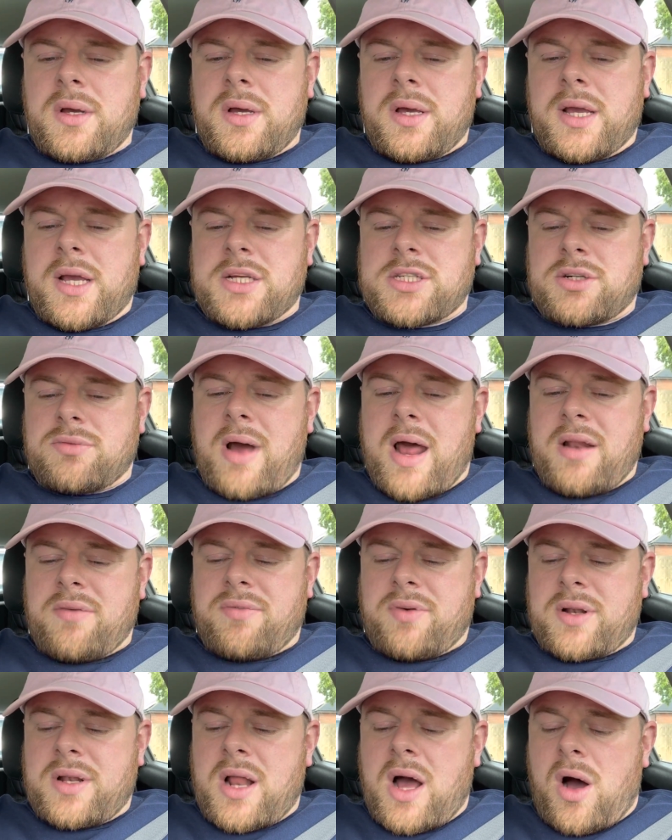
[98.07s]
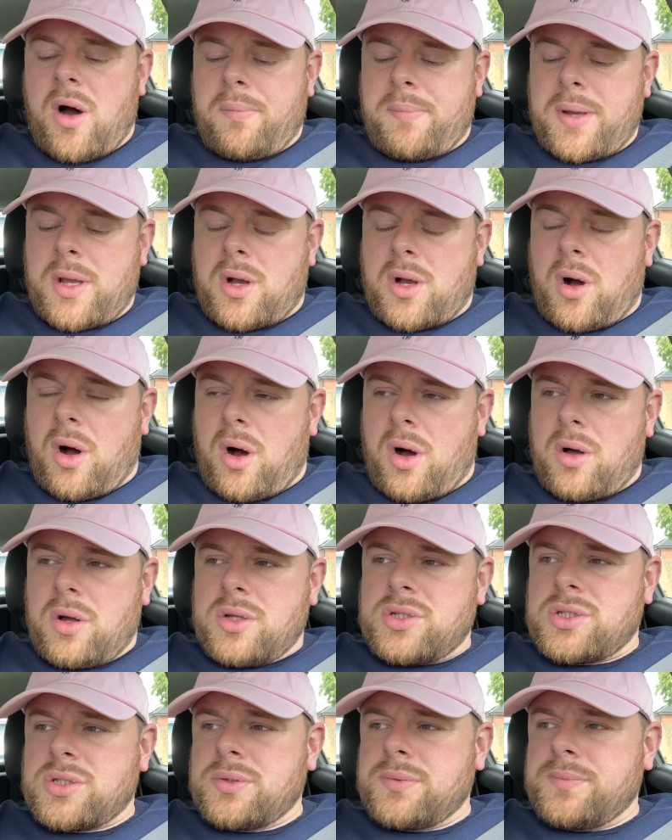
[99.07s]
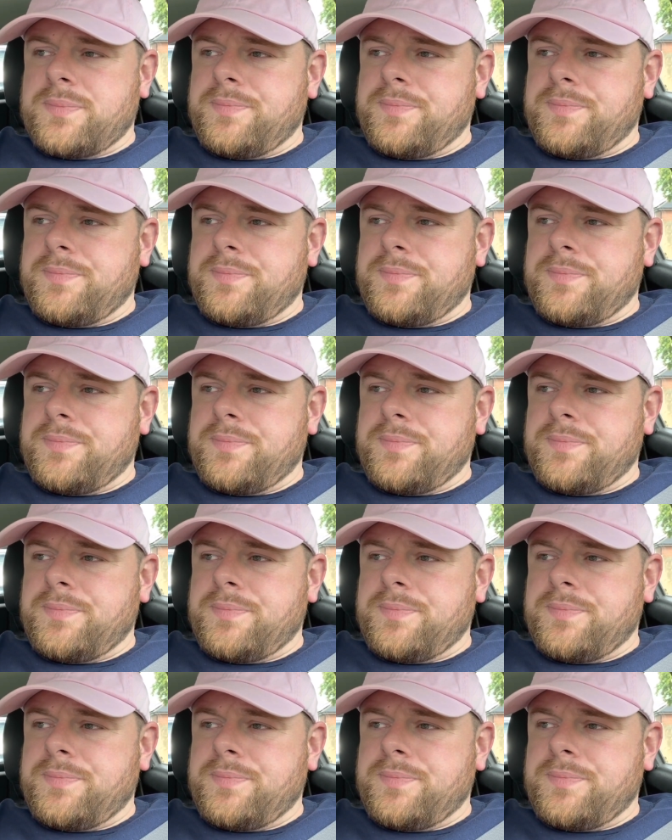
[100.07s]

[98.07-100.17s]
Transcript: it's irrelevant now because